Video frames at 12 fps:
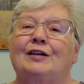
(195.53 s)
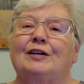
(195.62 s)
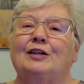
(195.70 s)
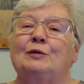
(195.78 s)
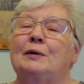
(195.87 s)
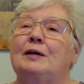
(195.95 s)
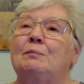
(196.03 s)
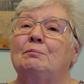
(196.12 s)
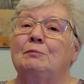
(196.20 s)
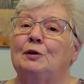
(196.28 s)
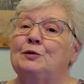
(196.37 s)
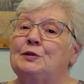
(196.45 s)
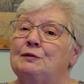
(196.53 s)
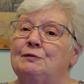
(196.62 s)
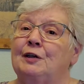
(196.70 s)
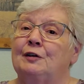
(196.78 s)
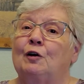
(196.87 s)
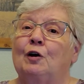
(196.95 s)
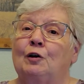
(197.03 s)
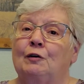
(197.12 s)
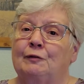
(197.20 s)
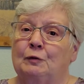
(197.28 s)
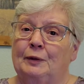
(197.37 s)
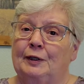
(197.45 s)
you want most, if not all,
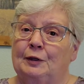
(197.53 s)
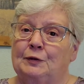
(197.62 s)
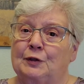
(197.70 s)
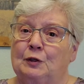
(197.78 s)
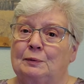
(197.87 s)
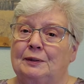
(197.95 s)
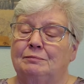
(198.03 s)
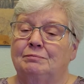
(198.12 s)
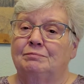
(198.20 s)
of the windows open.